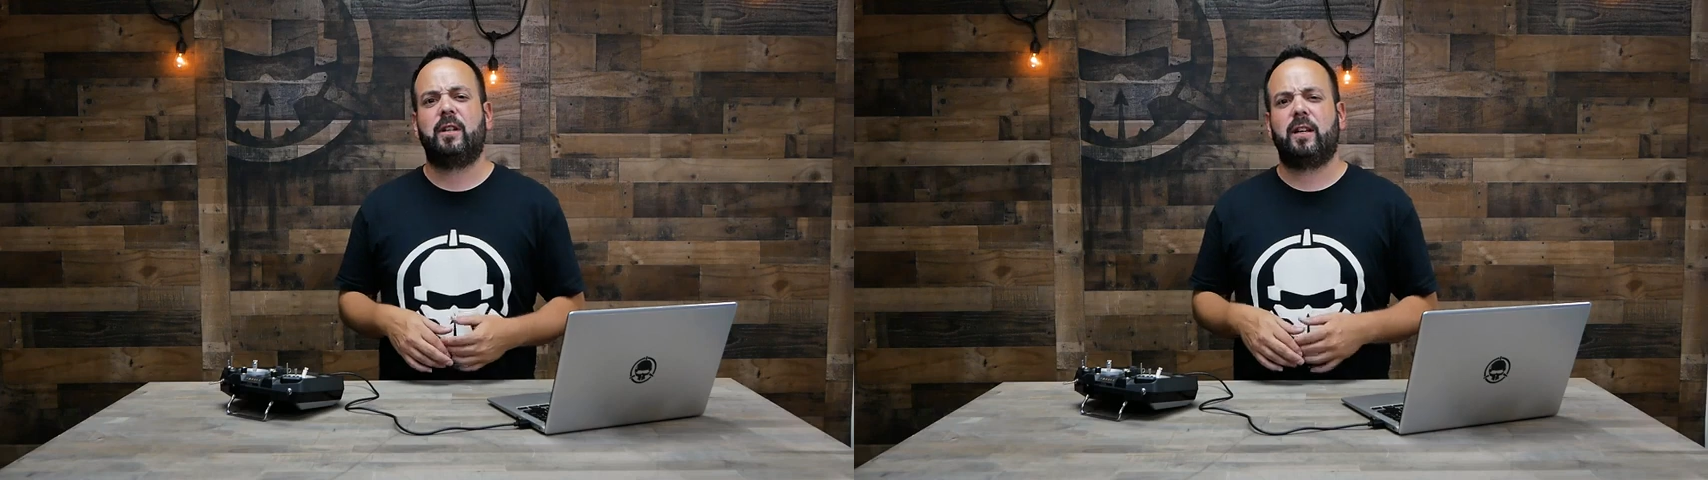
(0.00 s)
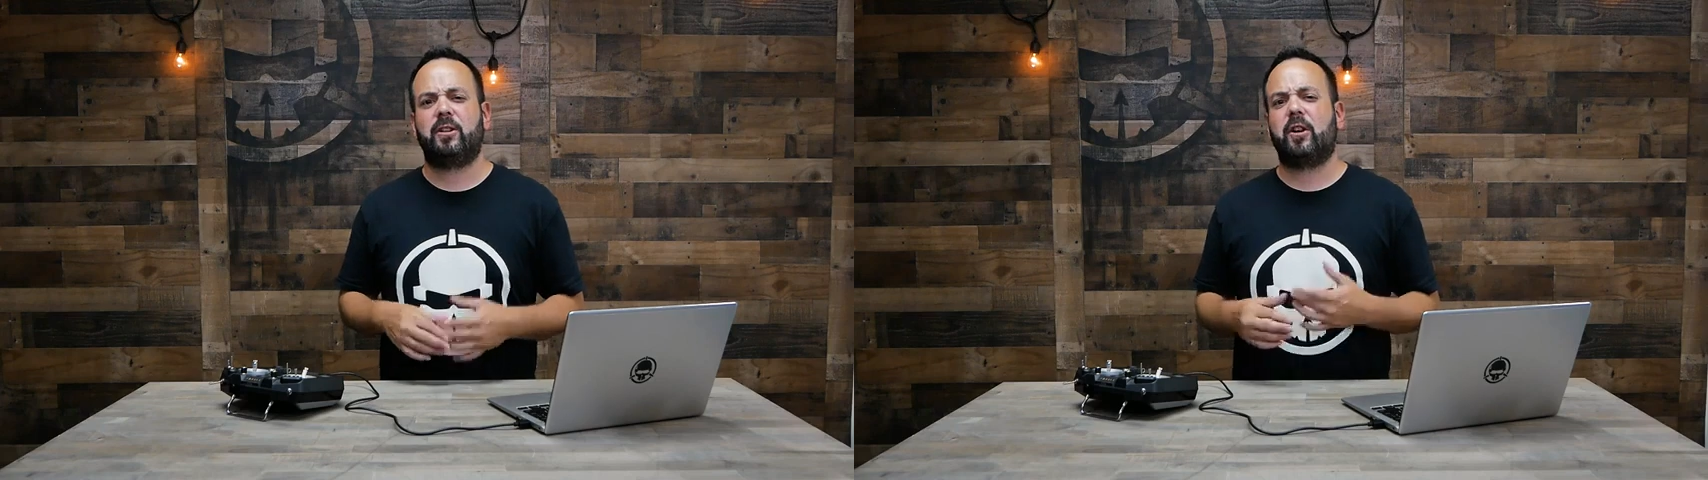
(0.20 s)

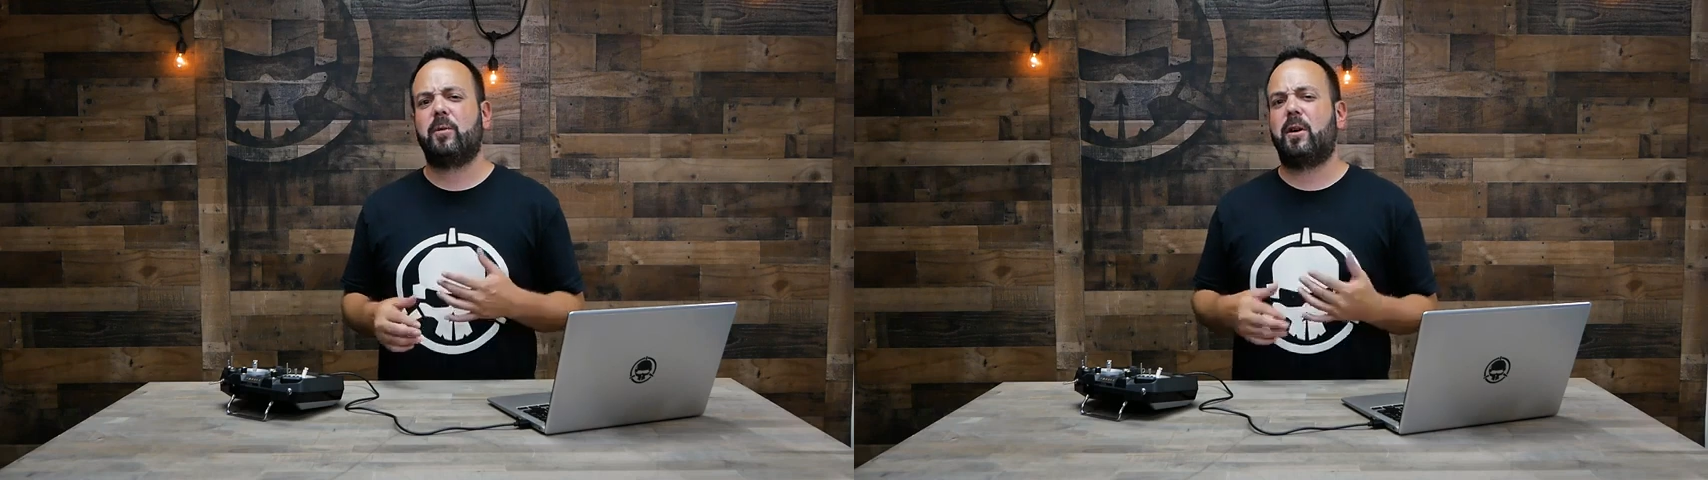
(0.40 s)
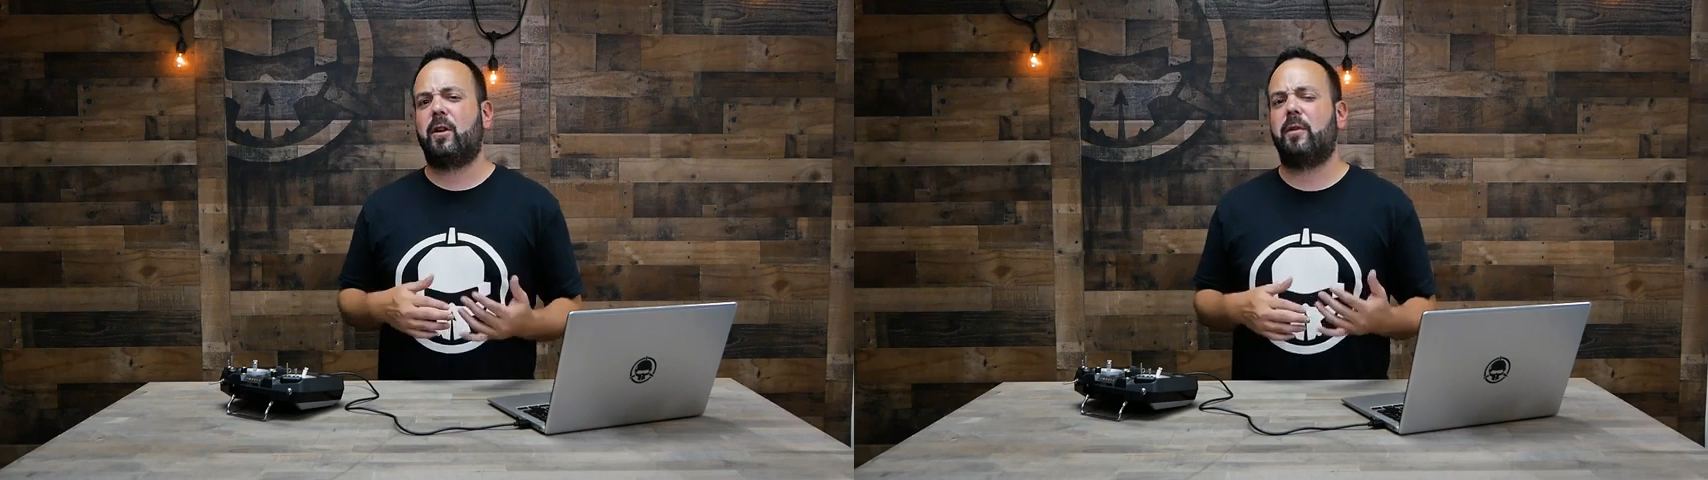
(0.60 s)
and talk
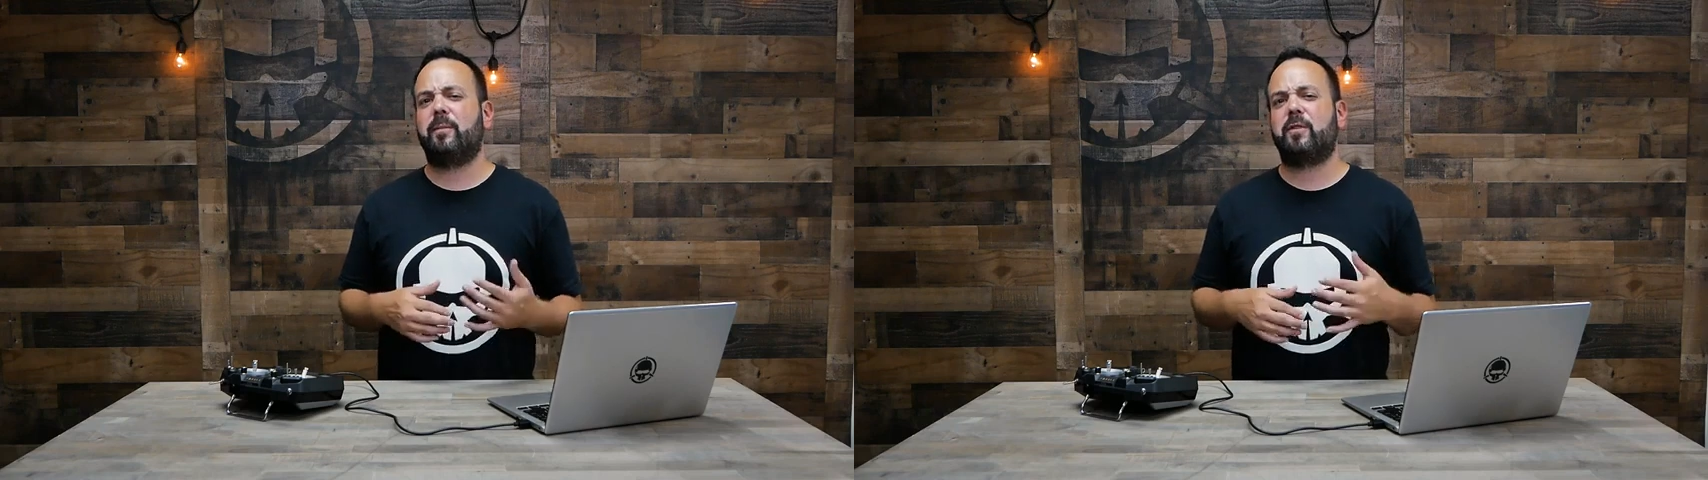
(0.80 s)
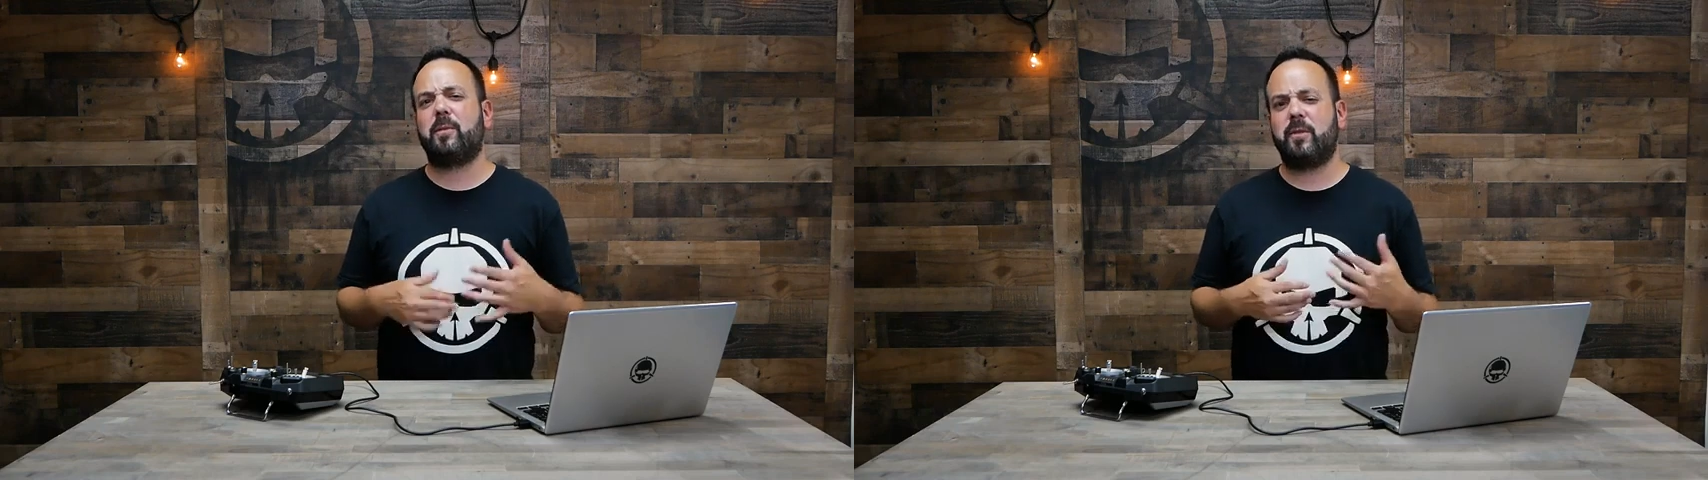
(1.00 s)

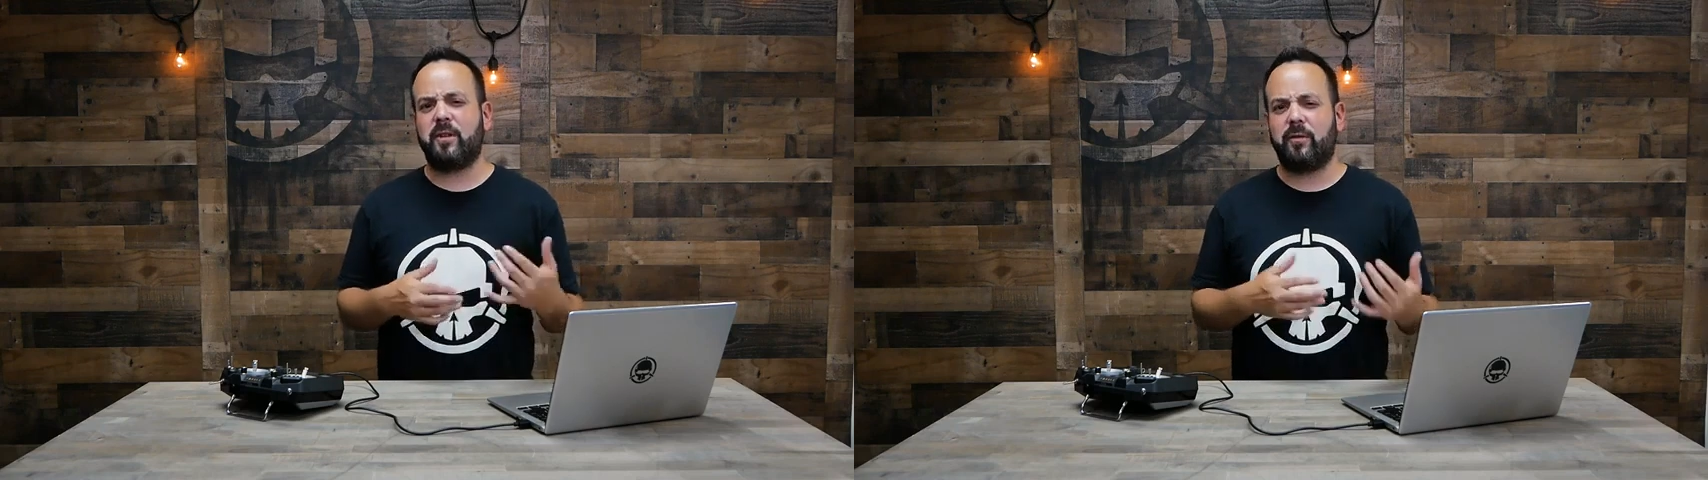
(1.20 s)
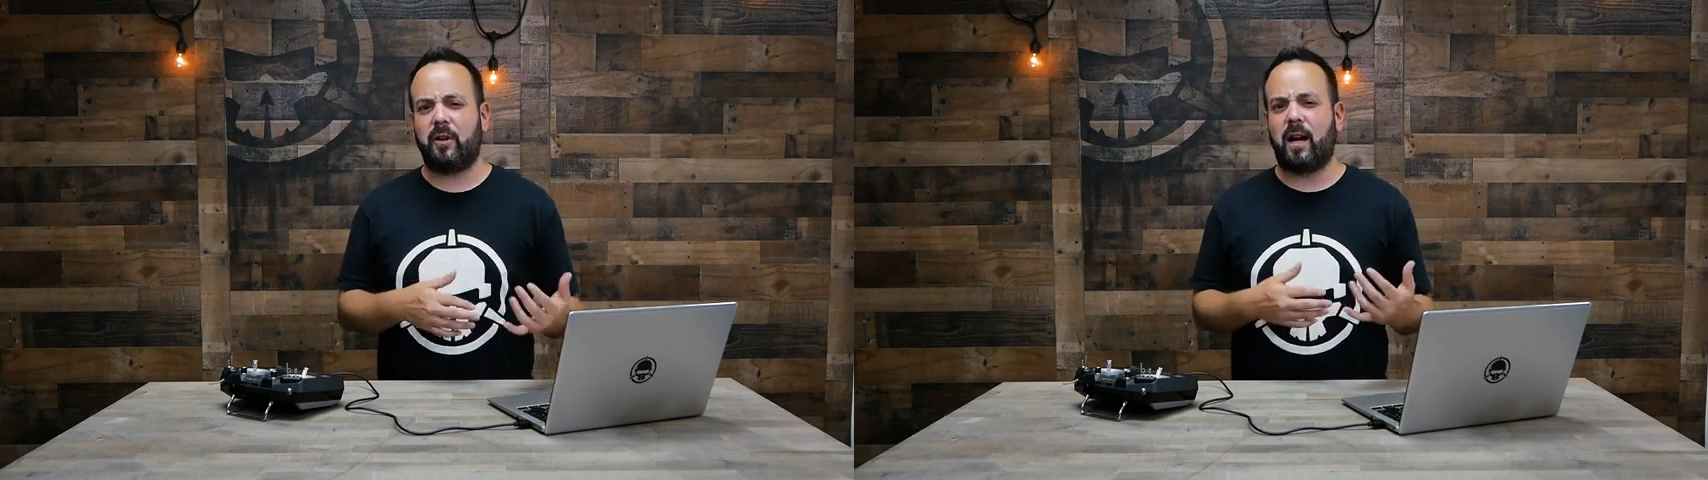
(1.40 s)
about some of the
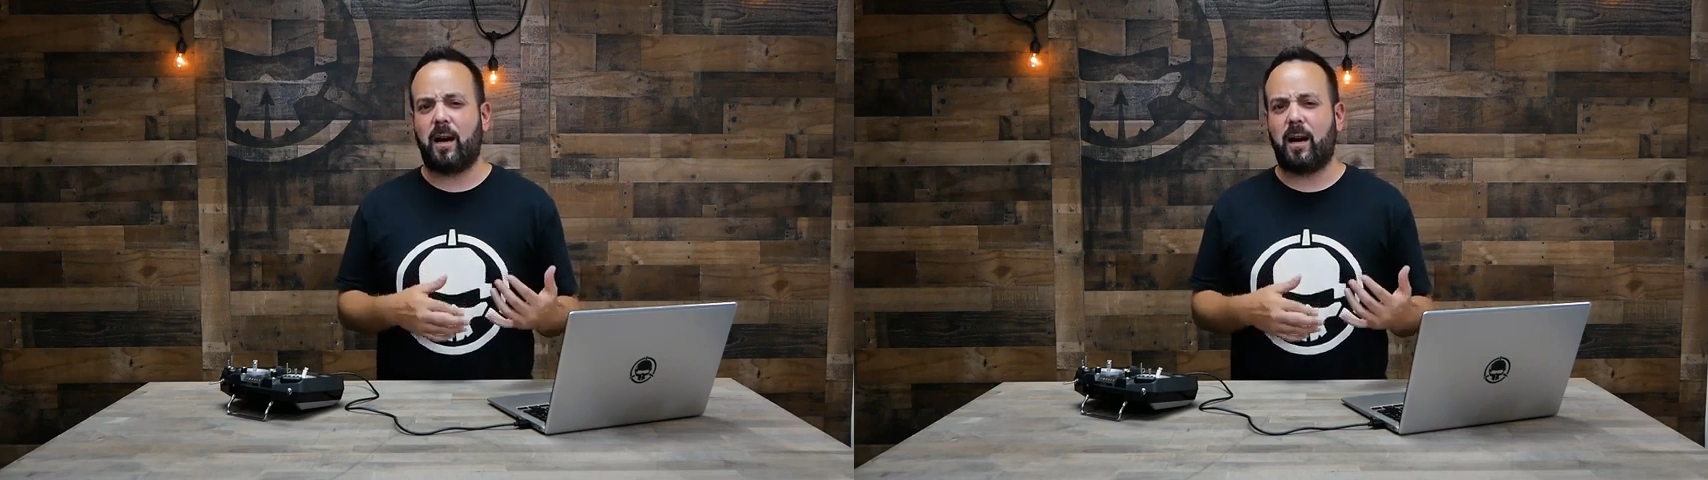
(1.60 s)
different